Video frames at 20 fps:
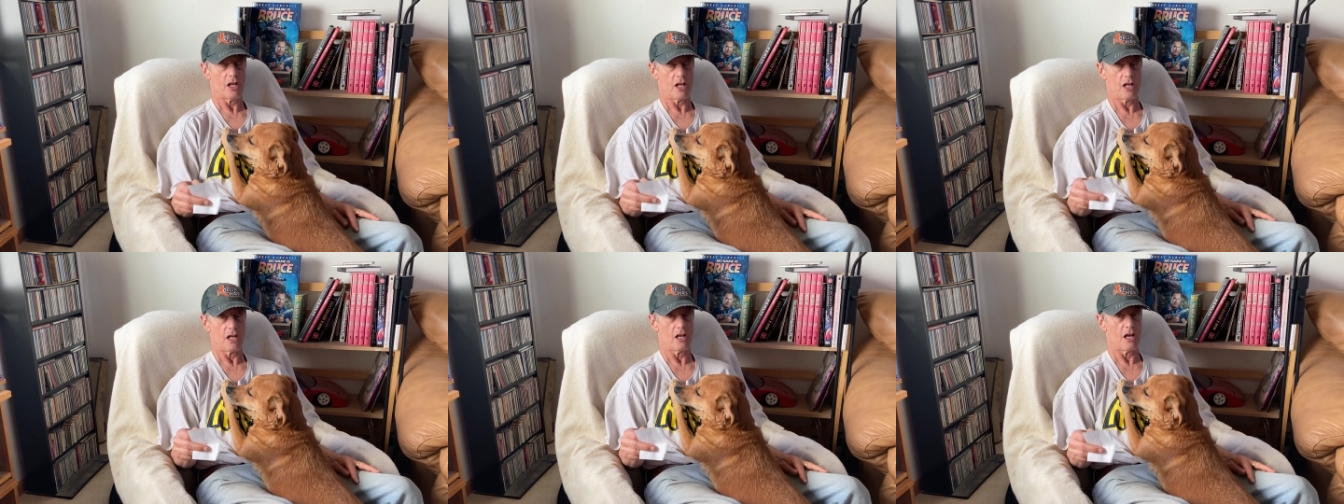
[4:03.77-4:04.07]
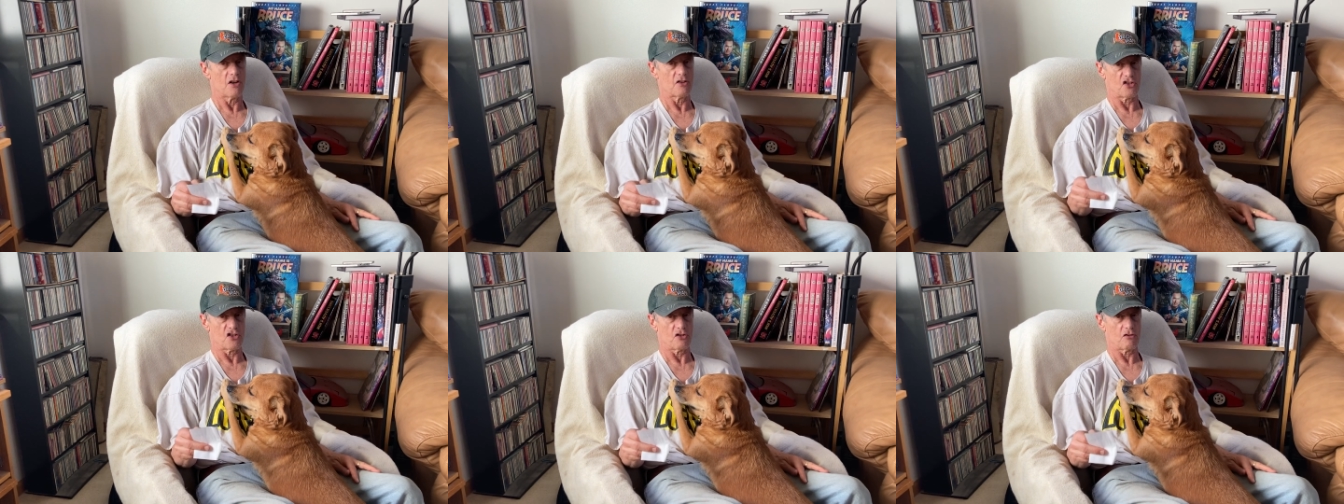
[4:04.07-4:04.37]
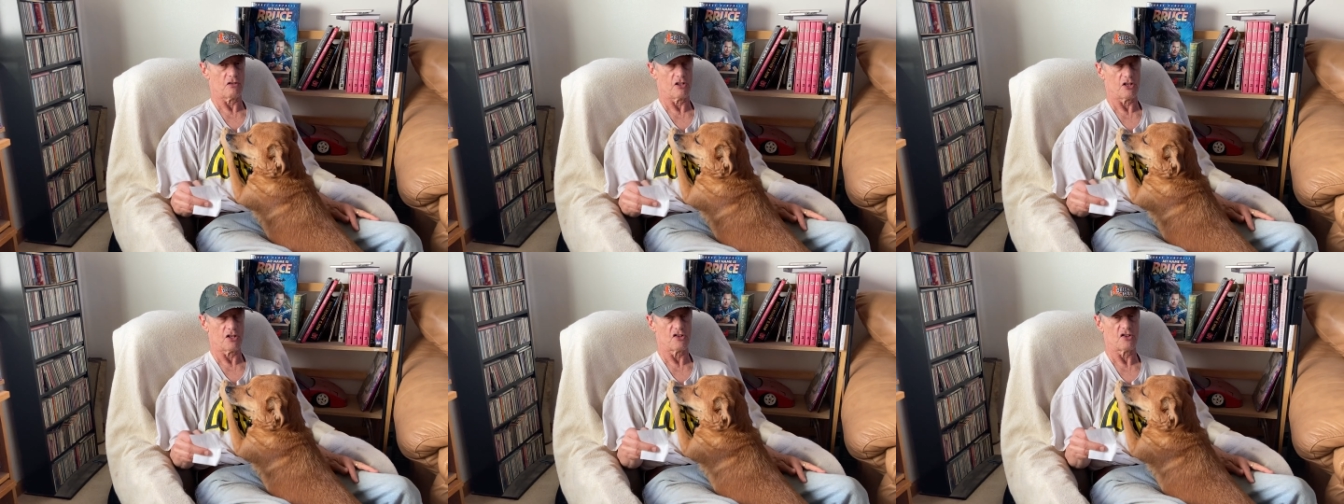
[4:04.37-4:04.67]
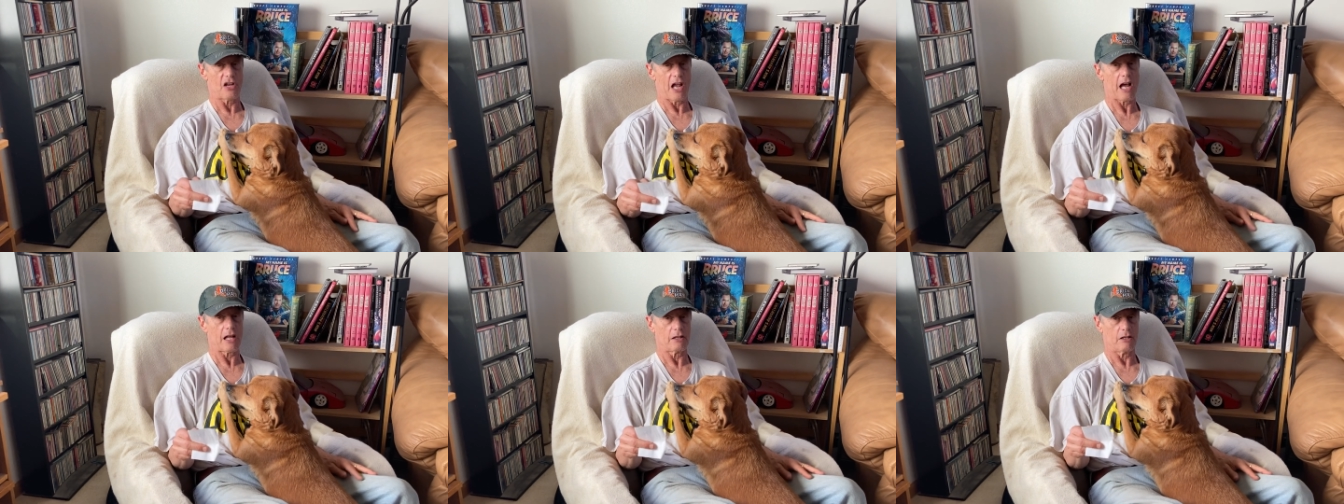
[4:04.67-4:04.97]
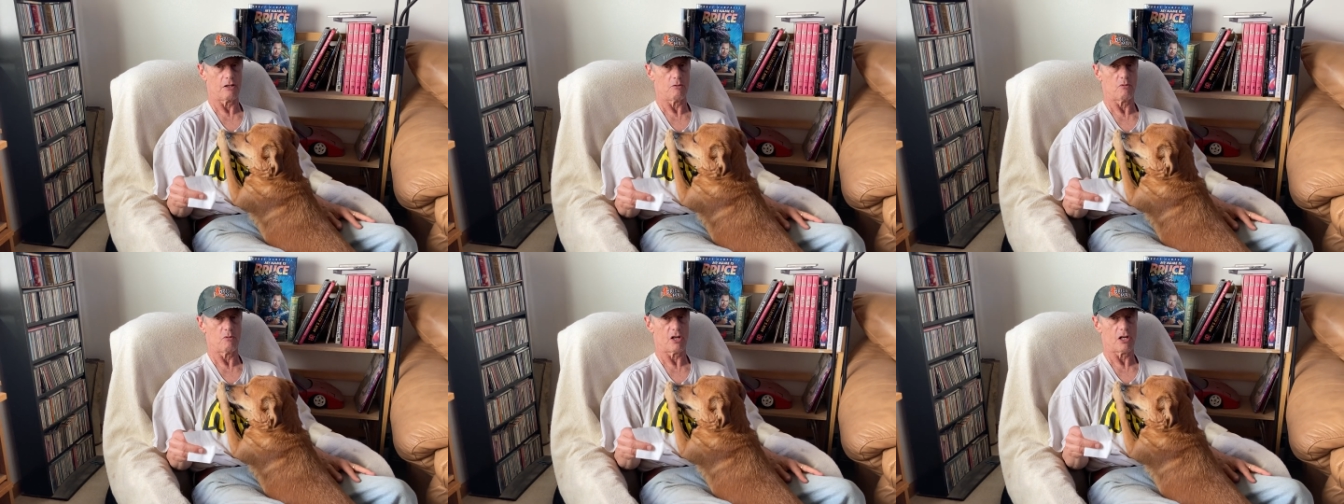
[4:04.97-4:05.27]
he understood
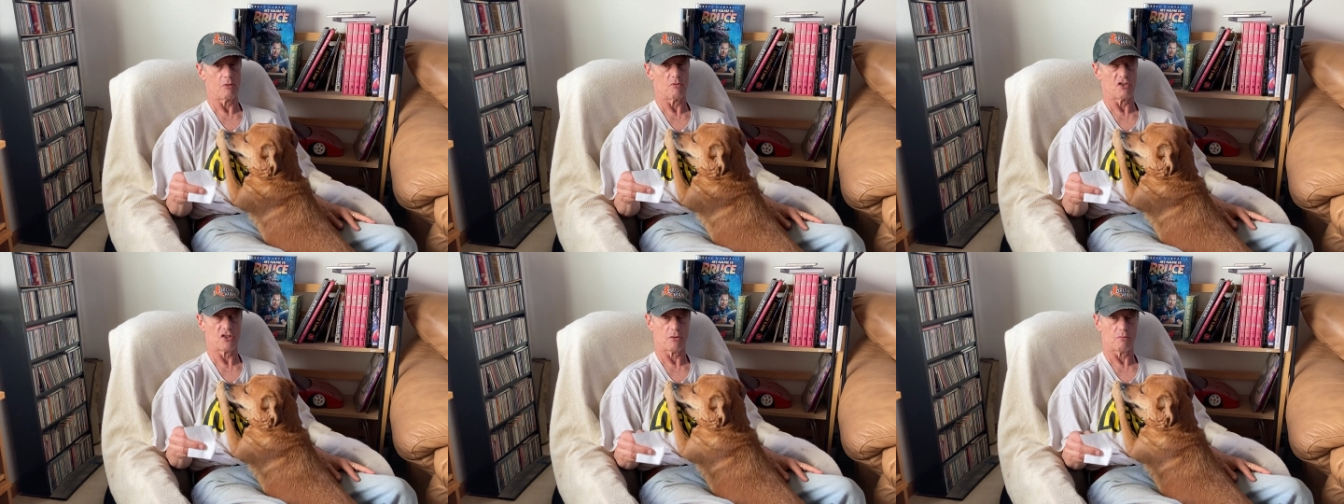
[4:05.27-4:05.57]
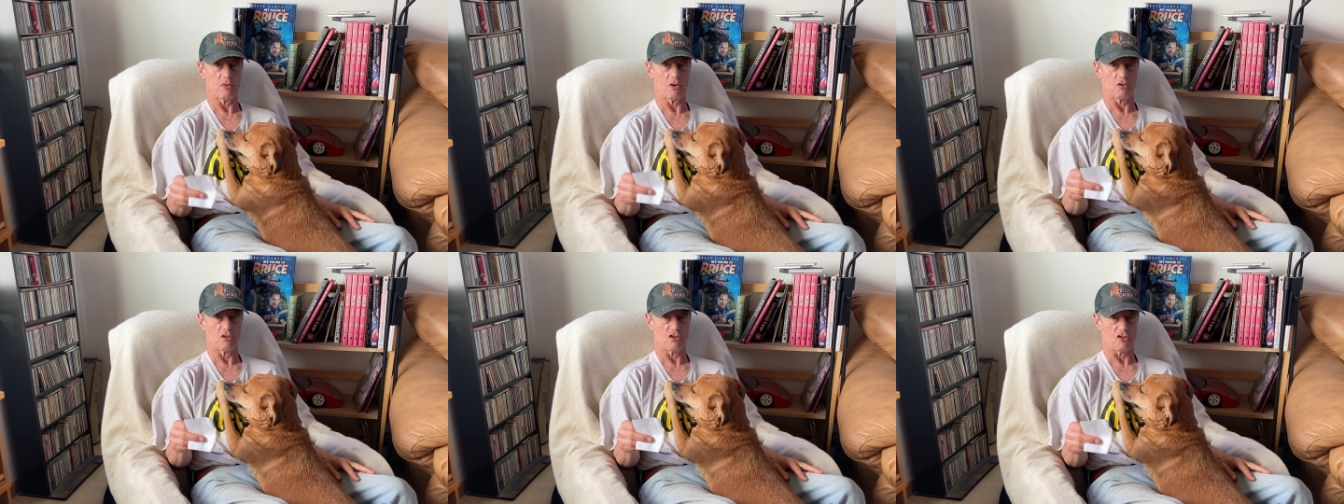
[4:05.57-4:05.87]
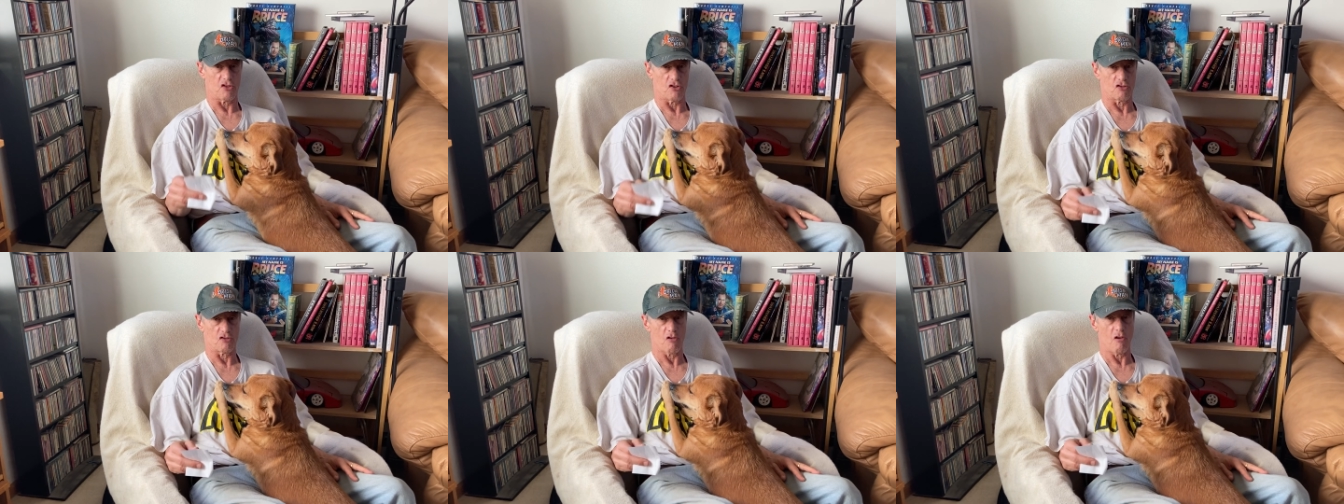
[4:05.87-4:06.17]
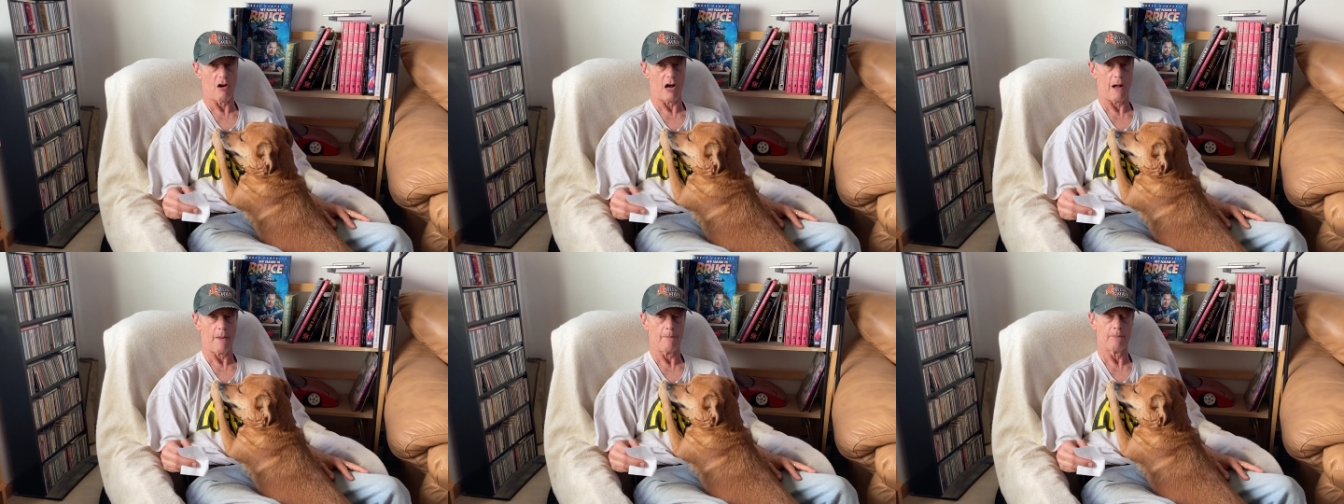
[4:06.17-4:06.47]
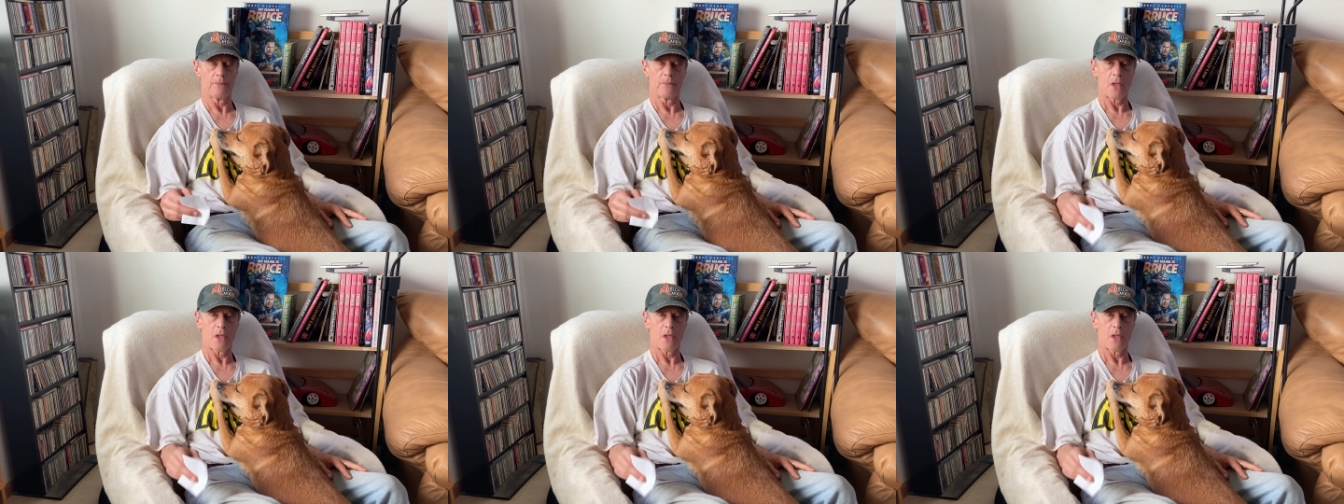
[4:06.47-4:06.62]
exactly what he was supposed to draw.